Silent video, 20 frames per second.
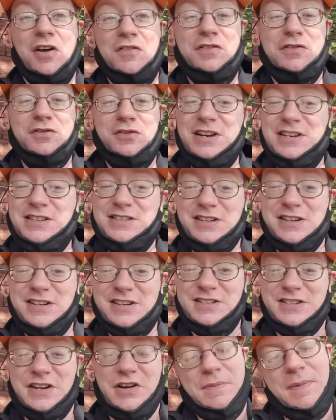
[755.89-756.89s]
off of
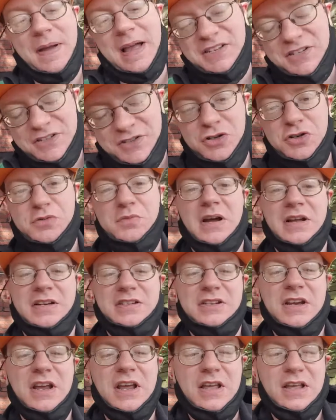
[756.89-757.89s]
research? Now, I'm asking too
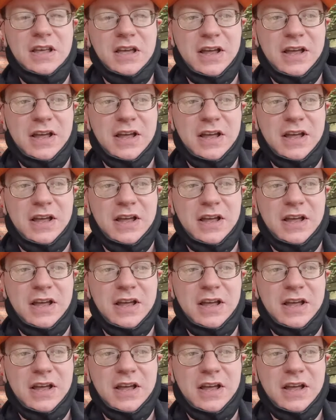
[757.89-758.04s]
much.